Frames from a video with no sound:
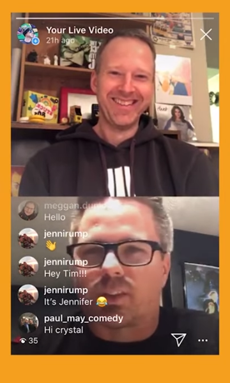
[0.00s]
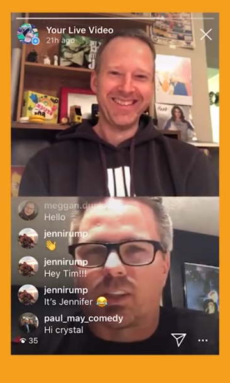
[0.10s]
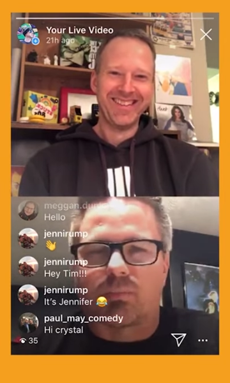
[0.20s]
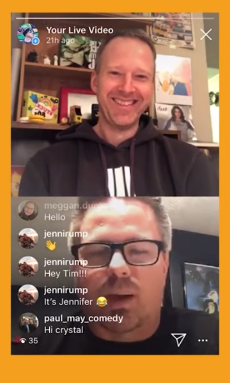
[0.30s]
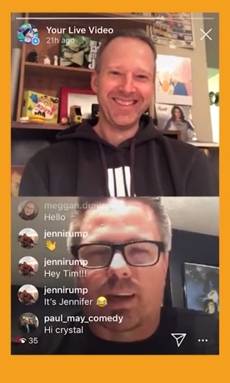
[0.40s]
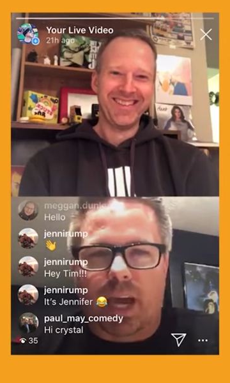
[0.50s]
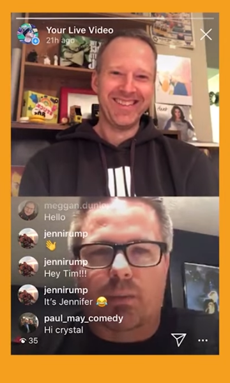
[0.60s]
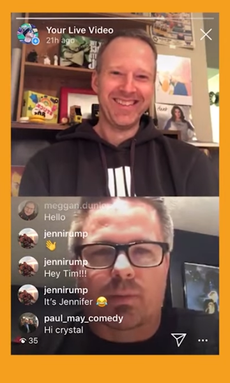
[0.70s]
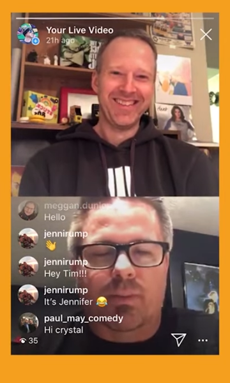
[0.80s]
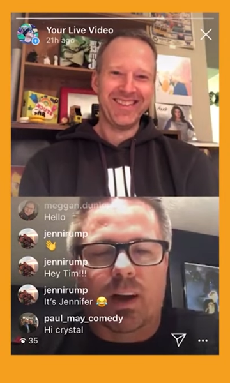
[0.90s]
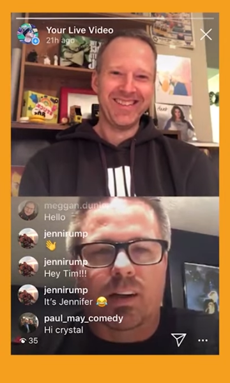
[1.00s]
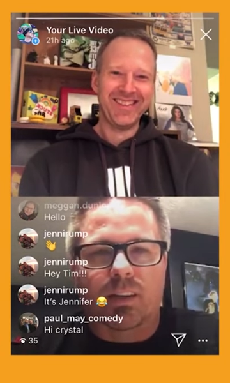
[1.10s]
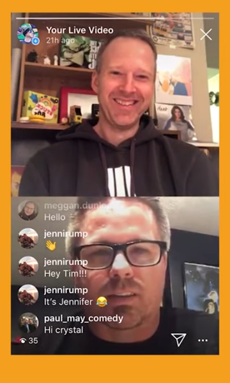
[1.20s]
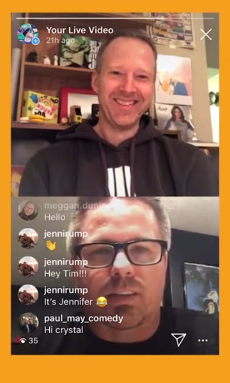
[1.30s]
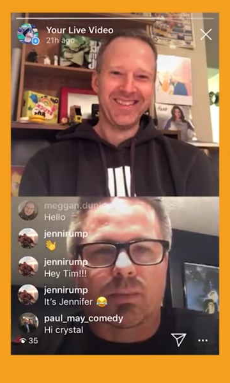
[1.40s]
Speaker 1: my captive audience at this
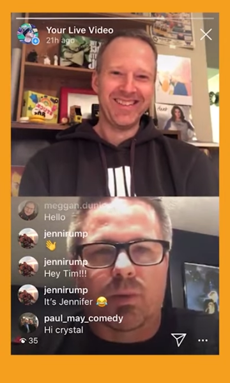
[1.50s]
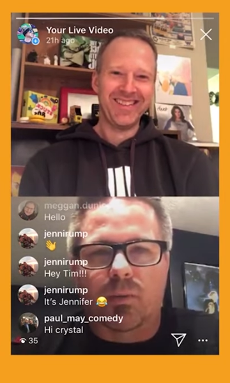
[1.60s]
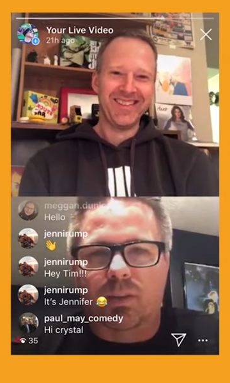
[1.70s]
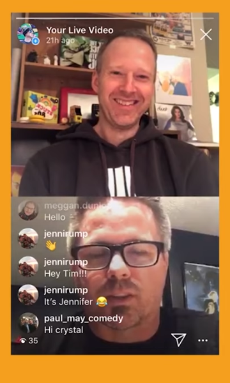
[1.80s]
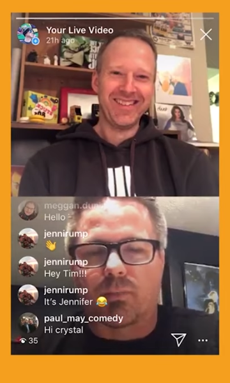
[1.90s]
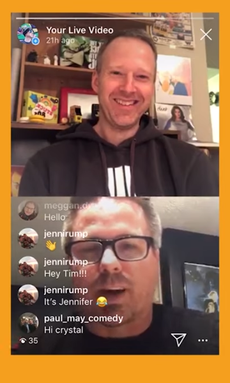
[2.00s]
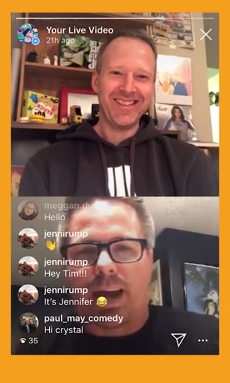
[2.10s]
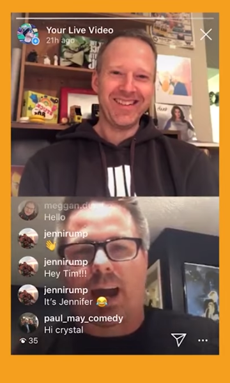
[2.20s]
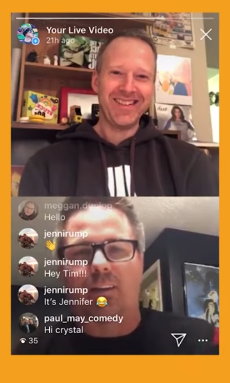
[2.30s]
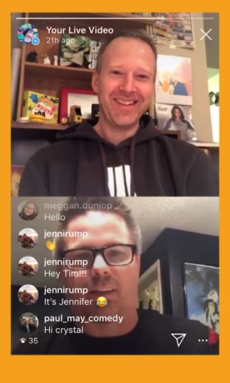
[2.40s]
moment. So my outlet